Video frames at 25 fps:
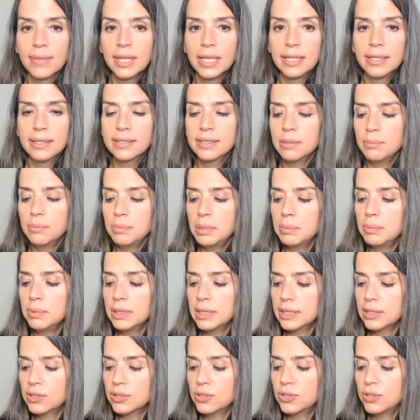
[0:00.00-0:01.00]
Some people
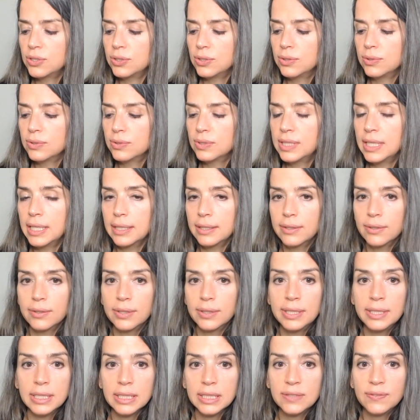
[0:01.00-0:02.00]
like to take their
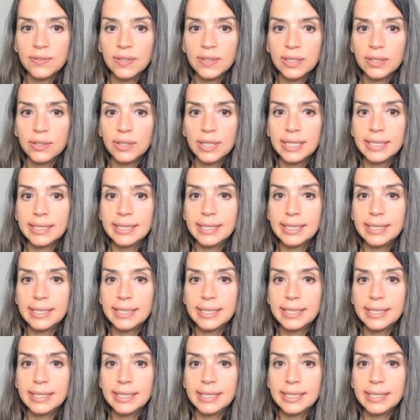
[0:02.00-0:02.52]
index finger and